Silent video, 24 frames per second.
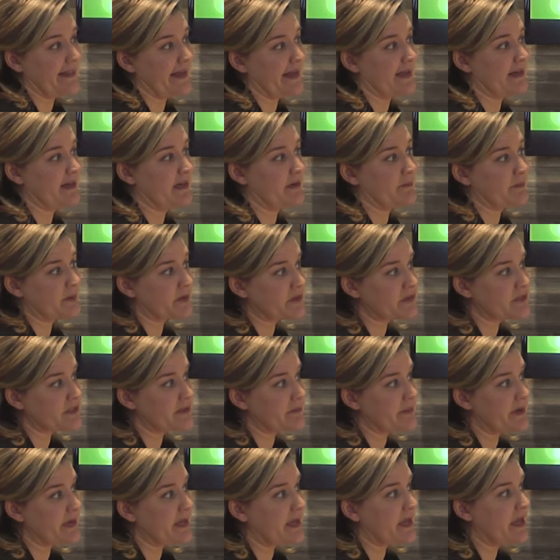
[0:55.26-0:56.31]
that number to
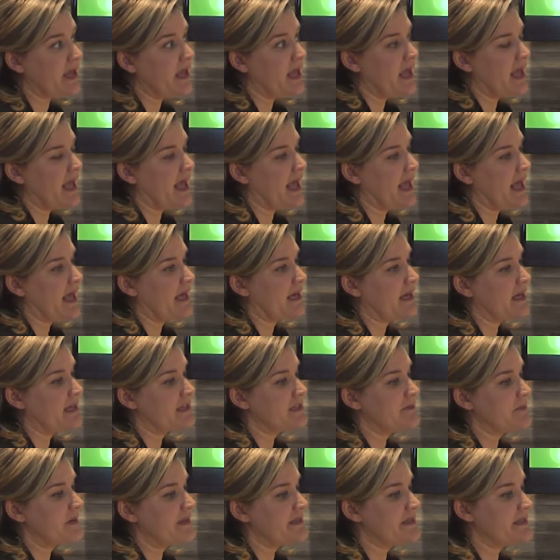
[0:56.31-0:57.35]
me, and
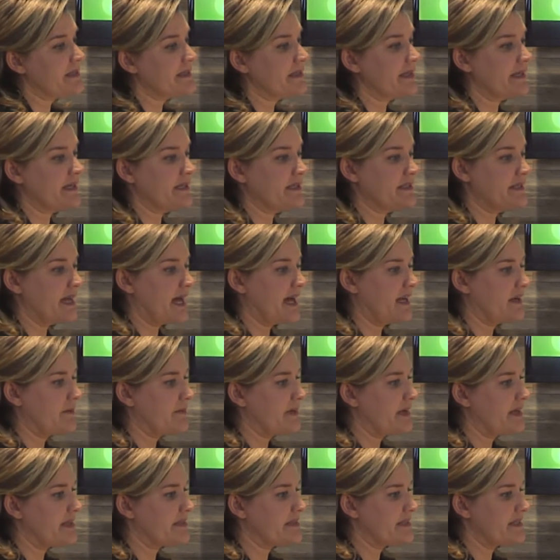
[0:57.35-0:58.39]
it's basically a
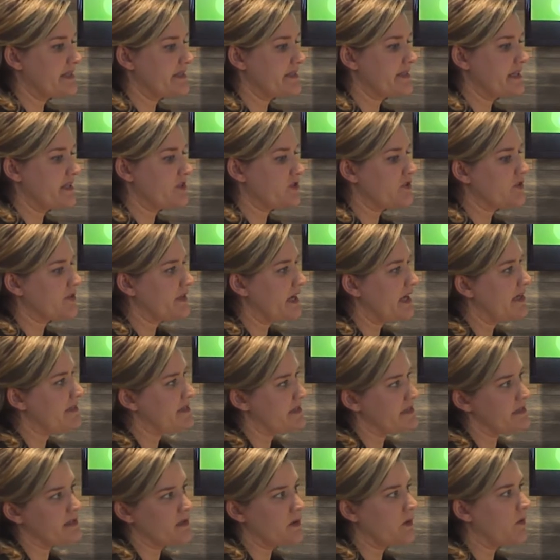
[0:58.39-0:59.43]
database that
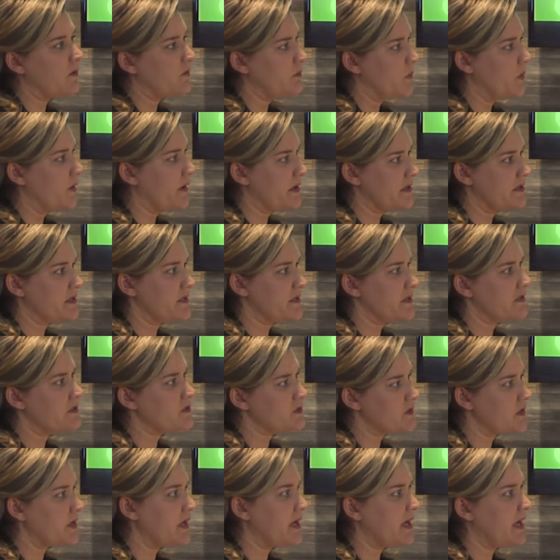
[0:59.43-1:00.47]
centralizes the whole mortgage
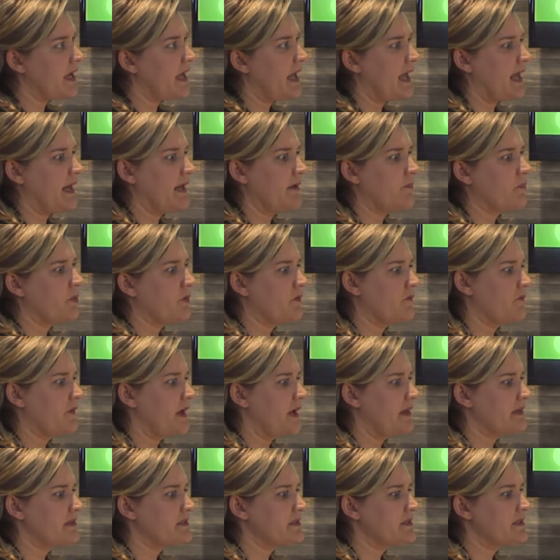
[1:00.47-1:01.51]
industry, and it
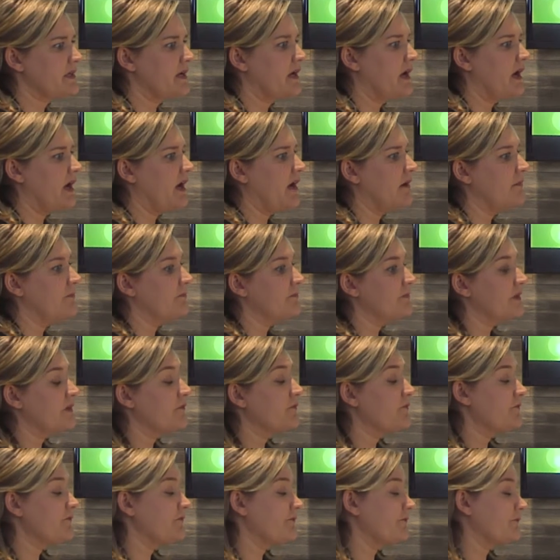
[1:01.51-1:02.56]
prevents
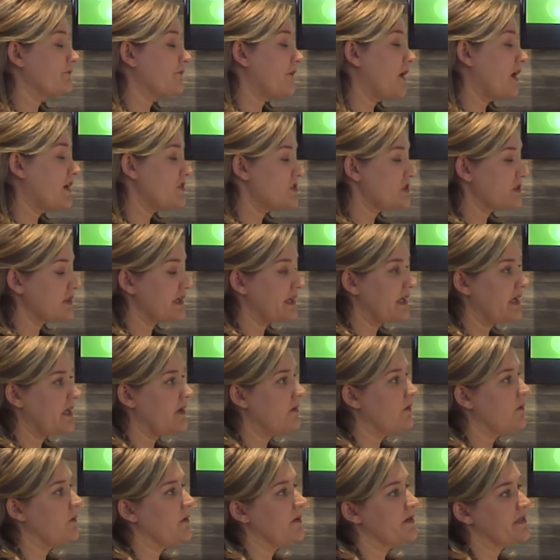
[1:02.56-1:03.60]
fraudulent or